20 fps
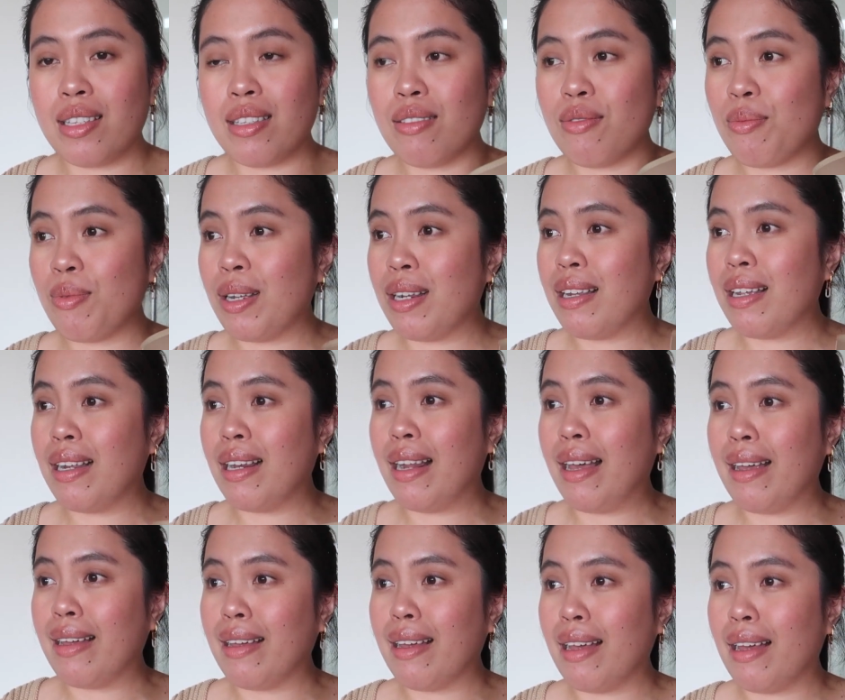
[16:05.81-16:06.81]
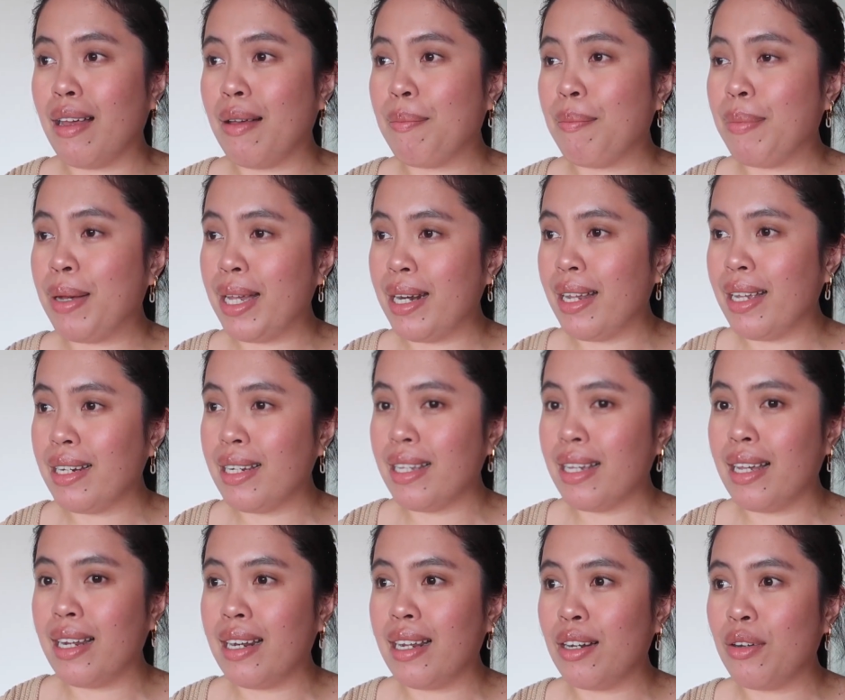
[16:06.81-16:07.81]
That's really like a bad
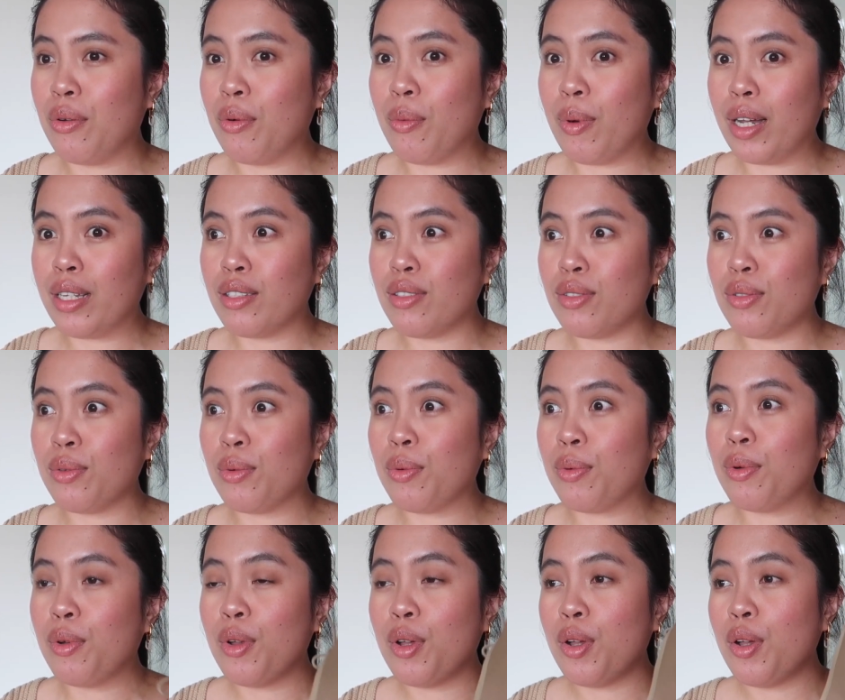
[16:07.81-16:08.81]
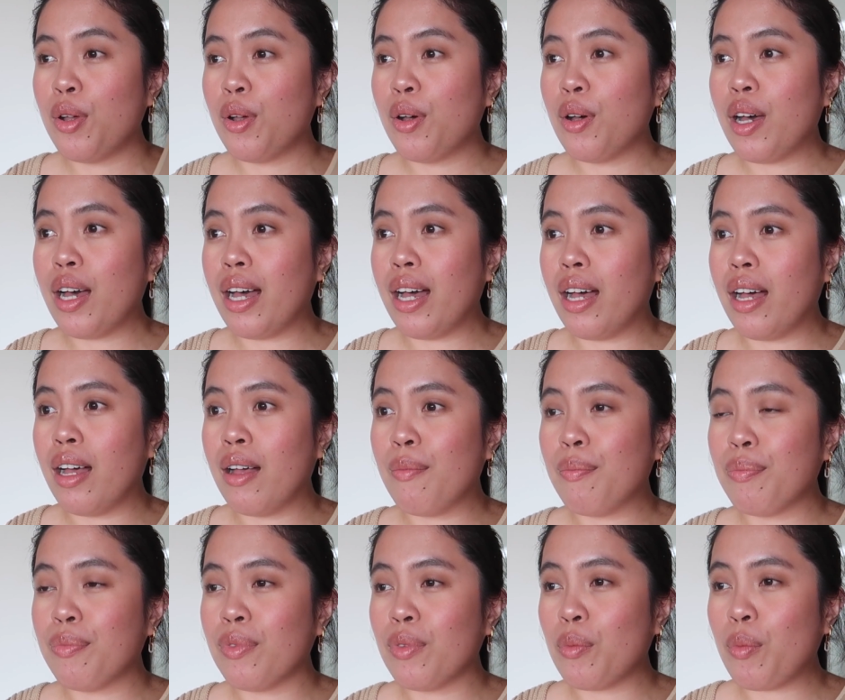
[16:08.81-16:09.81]
idea, and I don't want to
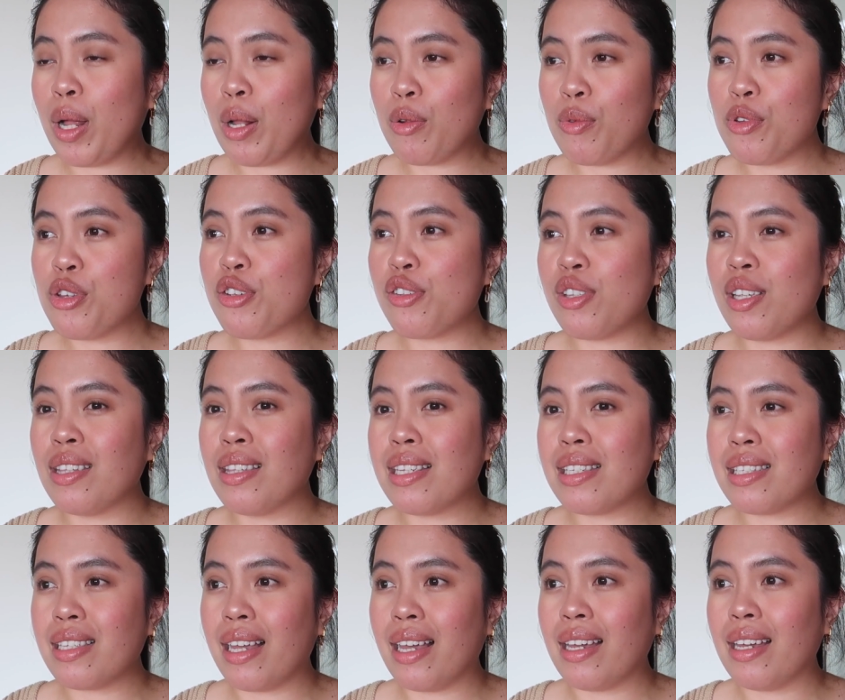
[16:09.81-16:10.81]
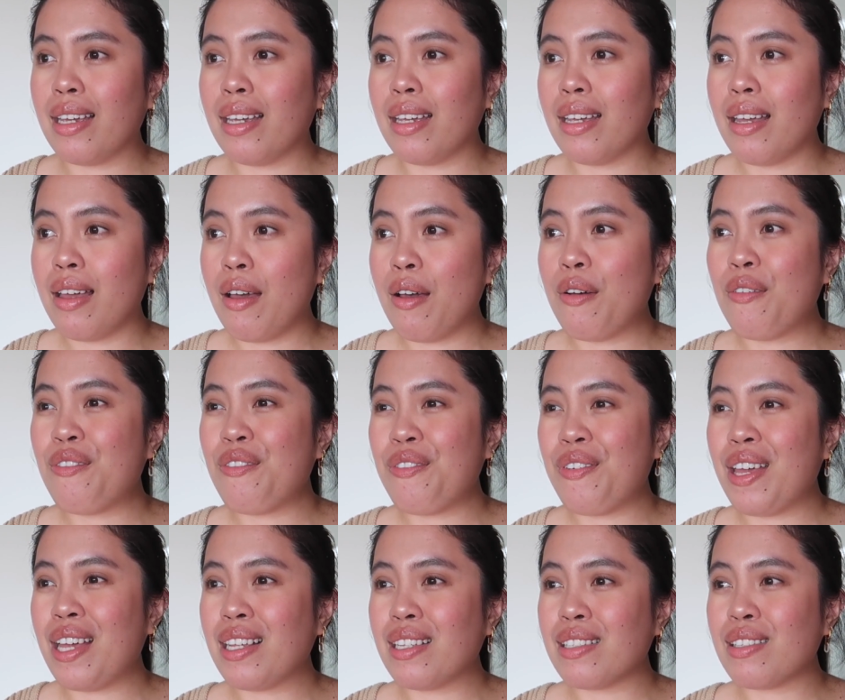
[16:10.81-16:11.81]
while using this like
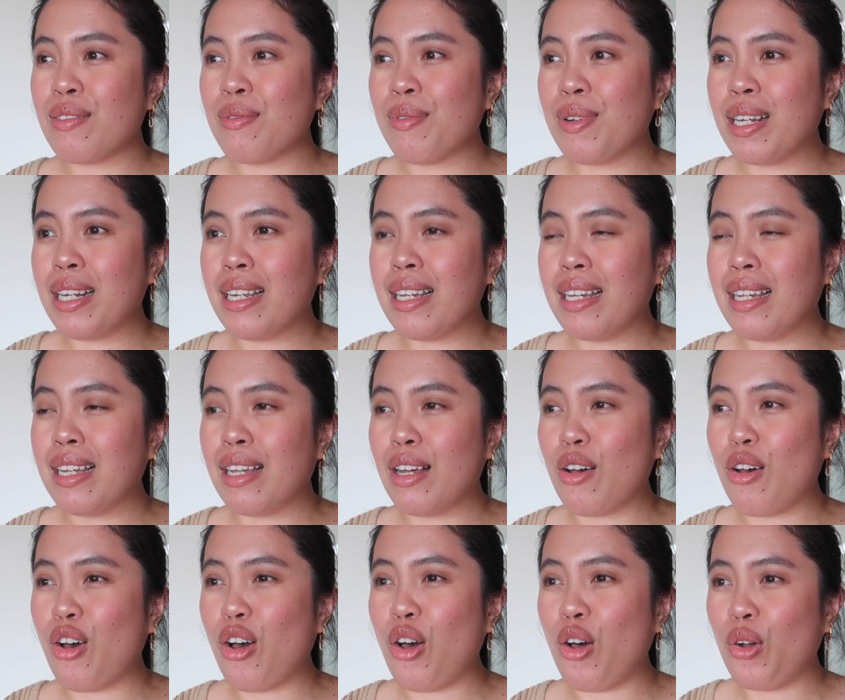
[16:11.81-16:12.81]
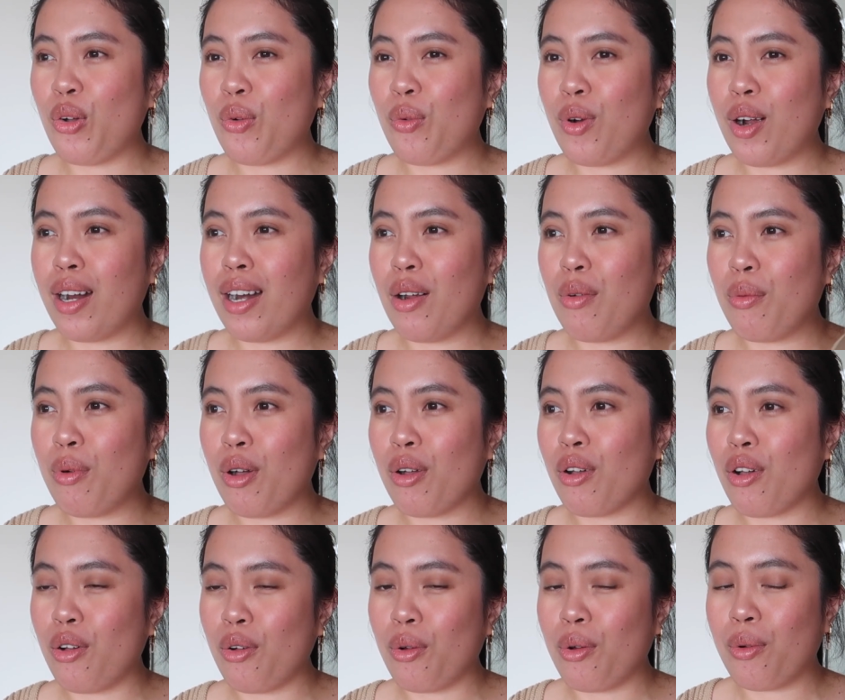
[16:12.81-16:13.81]
feels really awkward and
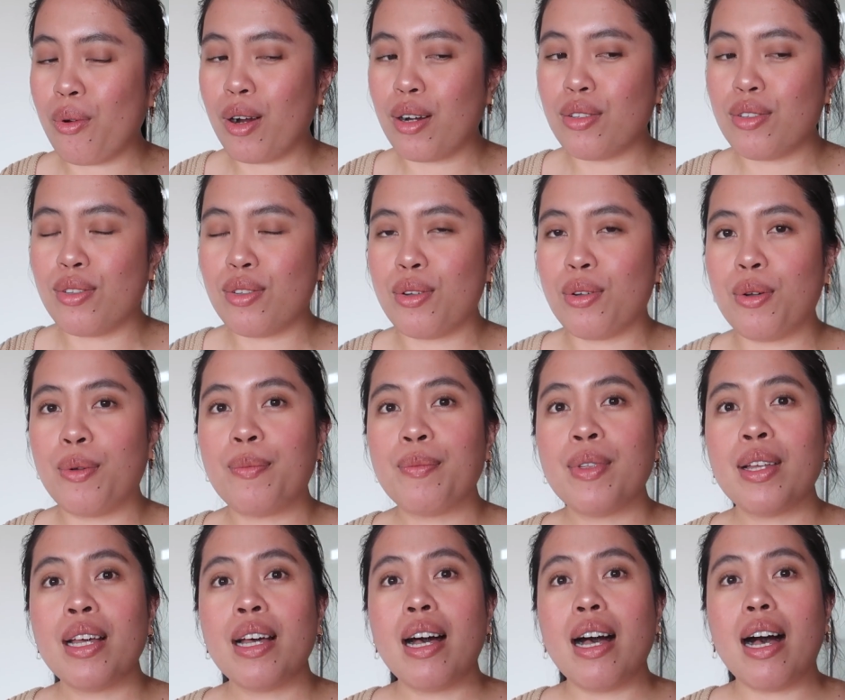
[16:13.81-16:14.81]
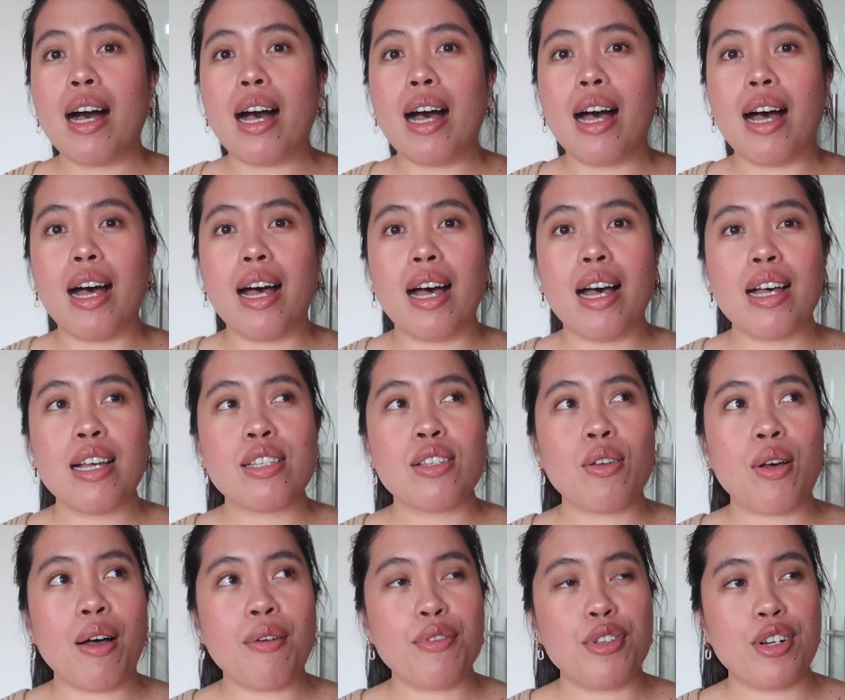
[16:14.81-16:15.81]
walk awkward. So
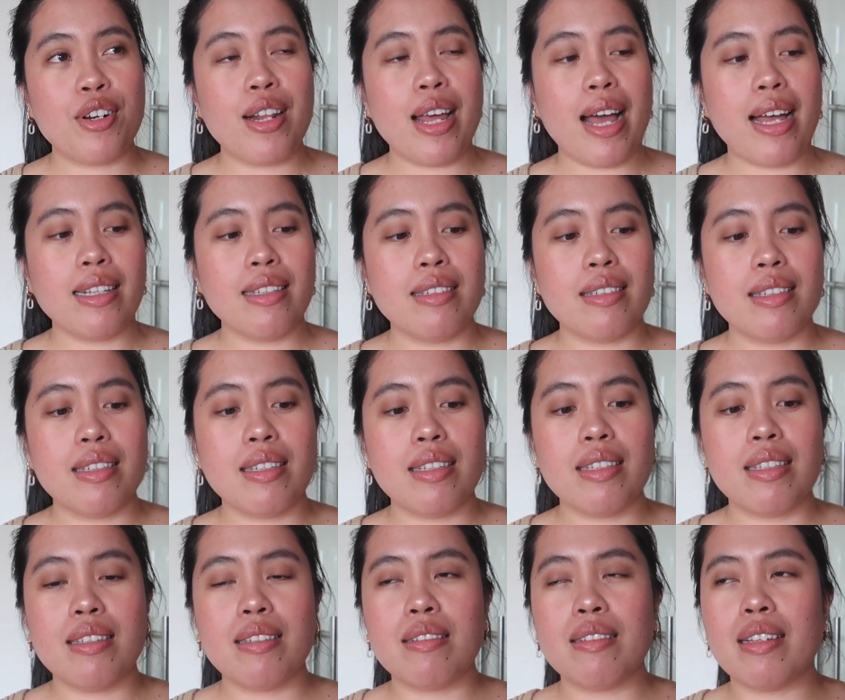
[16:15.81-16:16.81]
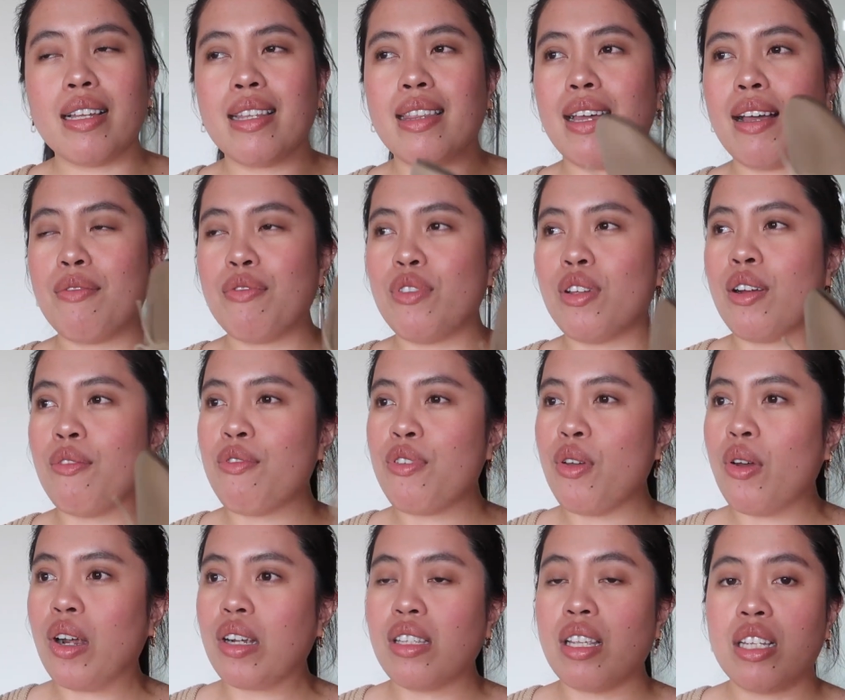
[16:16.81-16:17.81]
so after that, I think after a
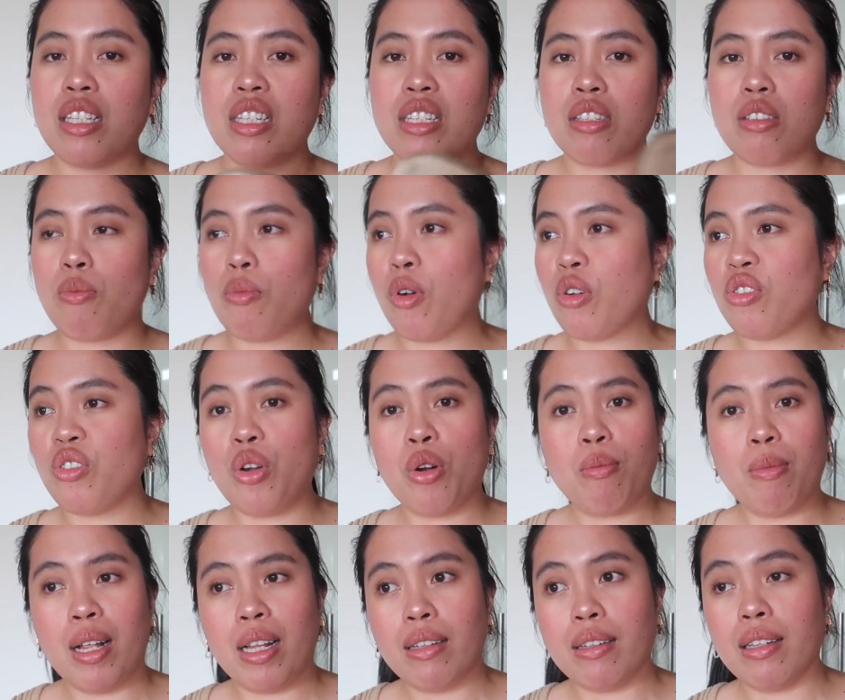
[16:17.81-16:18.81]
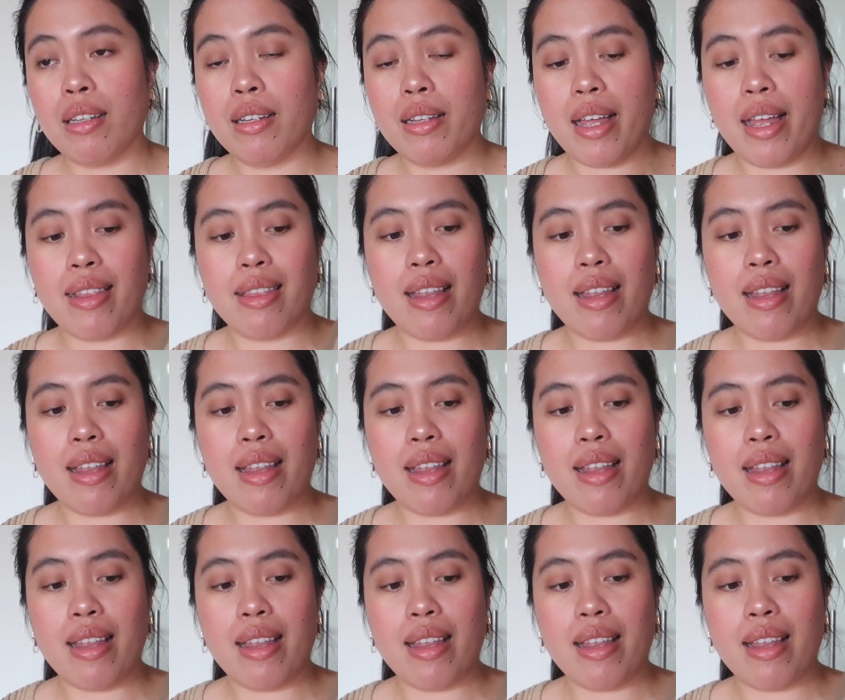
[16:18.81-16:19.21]
few hours I just walk normal.